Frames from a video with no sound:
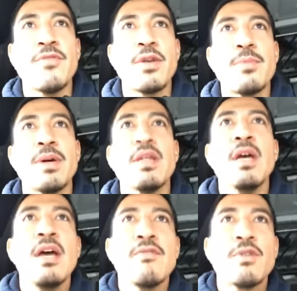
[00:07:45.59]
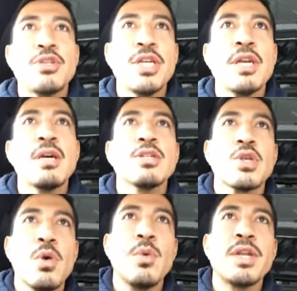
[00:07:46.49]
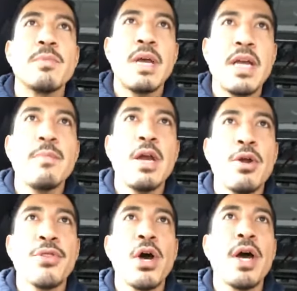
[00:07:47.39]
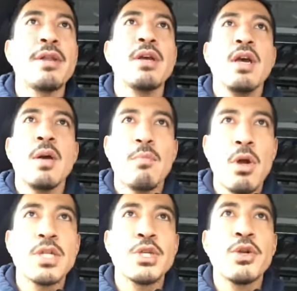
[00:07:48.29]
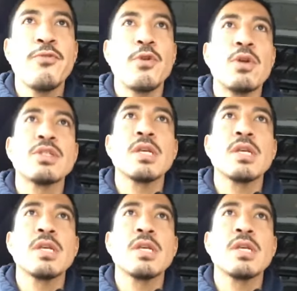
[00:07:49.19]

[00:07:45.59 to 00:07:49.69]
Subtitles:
But Virginia Soul Winning Mega Marathon, March 31st,